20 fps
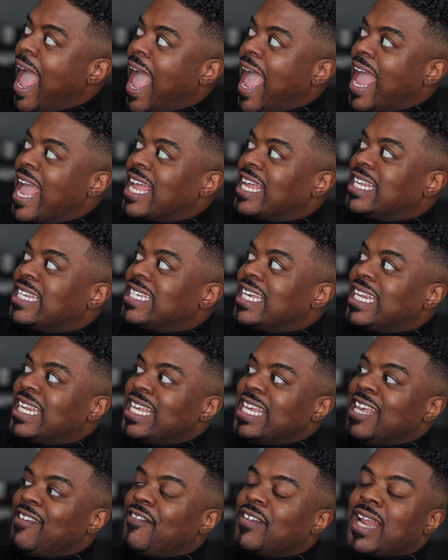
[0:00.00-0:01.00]
And
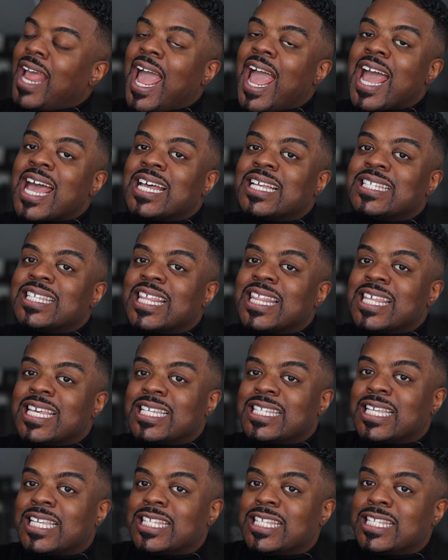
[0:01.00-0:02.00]
it even has
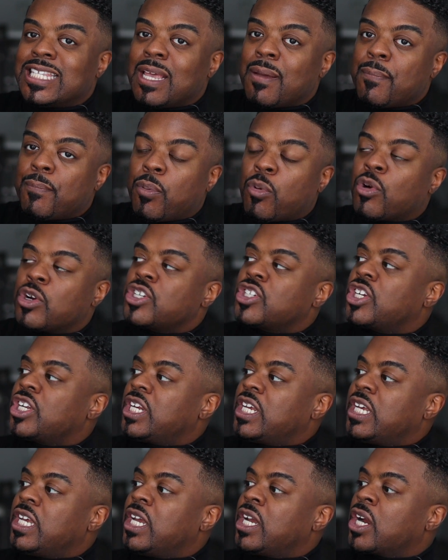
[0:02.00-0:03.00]
this zip
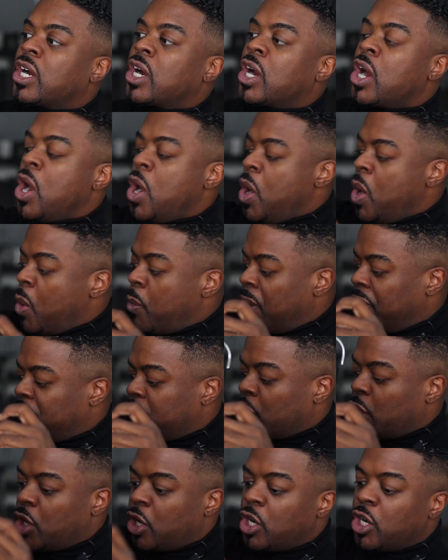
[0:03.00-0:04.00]
portion here
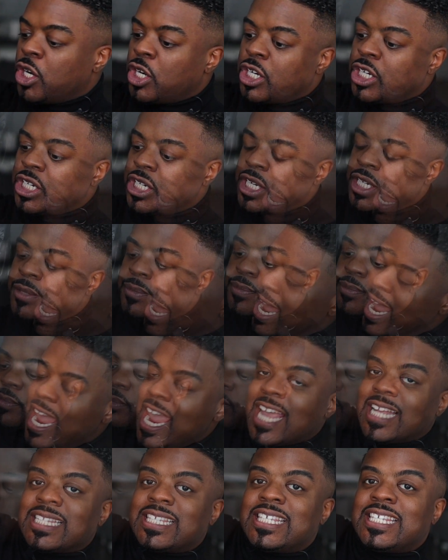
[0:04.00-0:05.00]
with the hood.
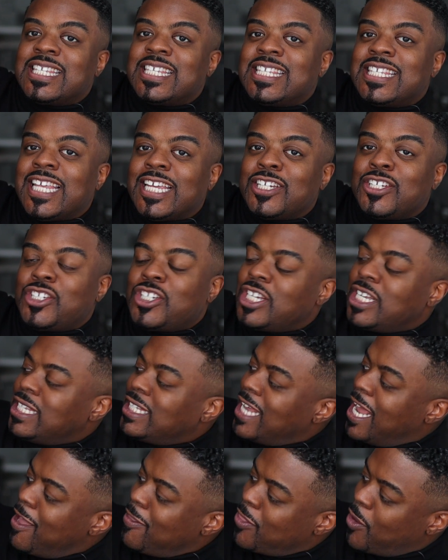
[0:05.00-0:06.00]
It
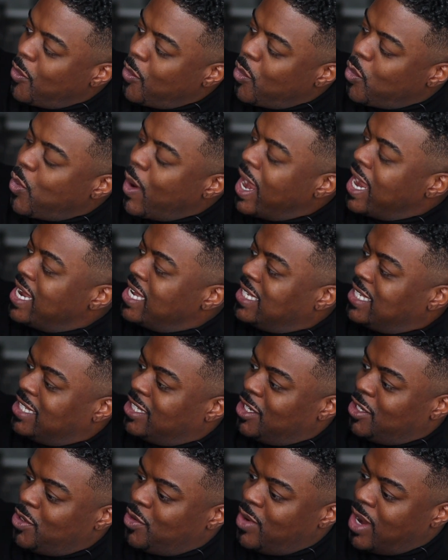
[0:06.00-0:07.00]
cinches in the
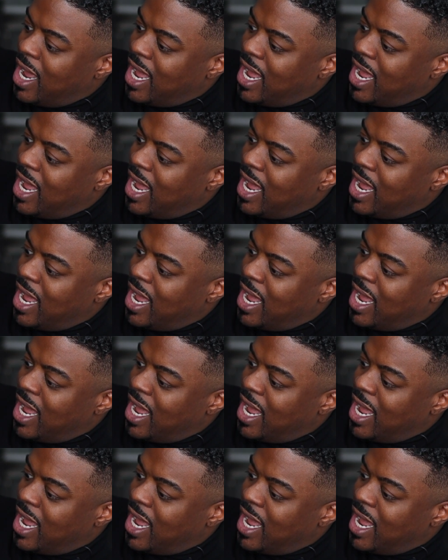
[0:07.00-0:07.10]
waist, you